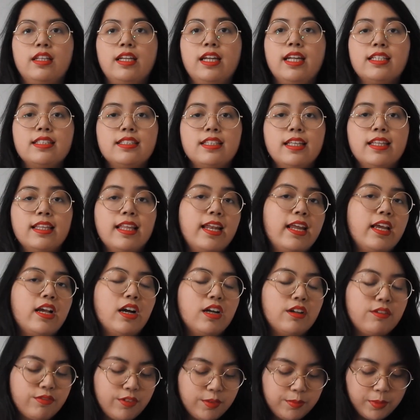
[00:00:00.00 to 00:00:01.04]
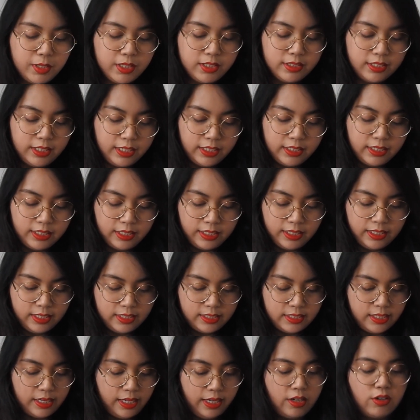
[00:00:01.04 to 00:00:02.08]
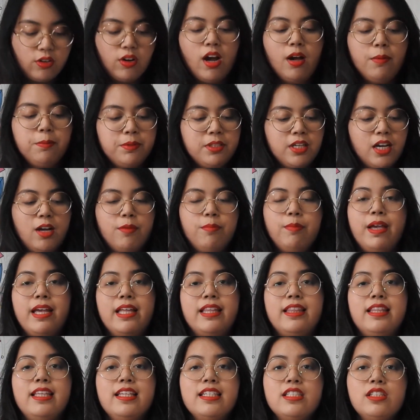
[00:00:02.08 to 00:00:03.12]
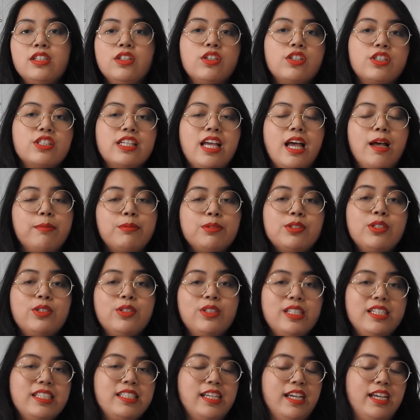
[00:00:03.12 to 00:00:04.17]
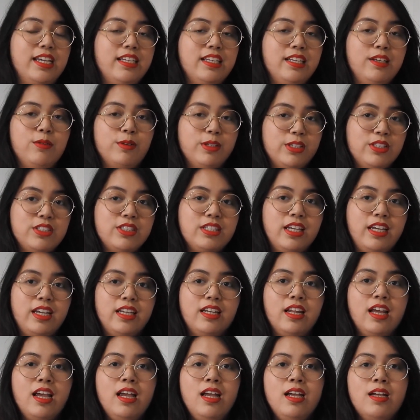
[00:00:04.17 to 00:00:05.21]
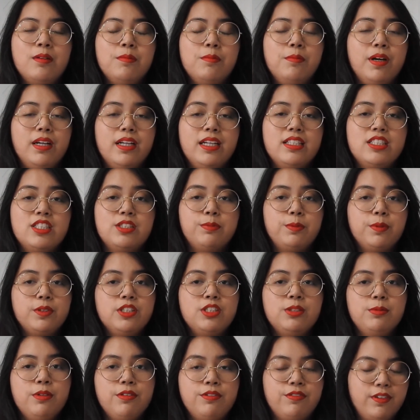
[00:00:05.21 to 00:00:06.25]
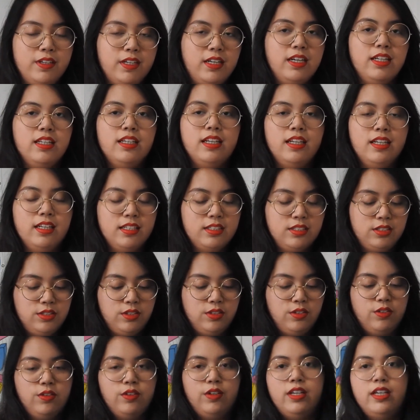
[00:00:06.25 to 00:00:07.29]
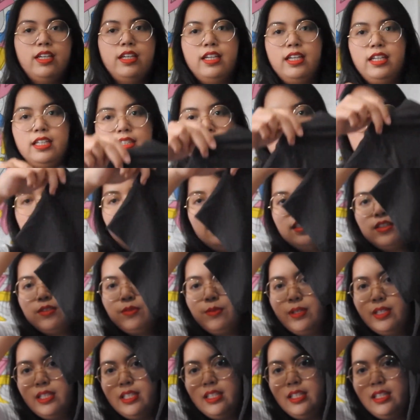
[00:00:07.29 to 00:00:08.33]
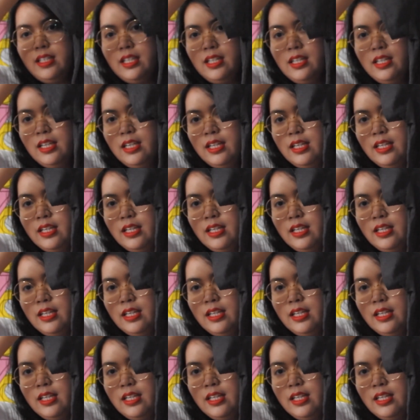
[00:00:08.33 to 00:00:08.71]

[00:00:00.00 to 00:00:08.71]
The next thing that I got from Ardene is a crop top, and this looks absolutely tiny when you see it, but it's supposed to be fitted, so it's this one.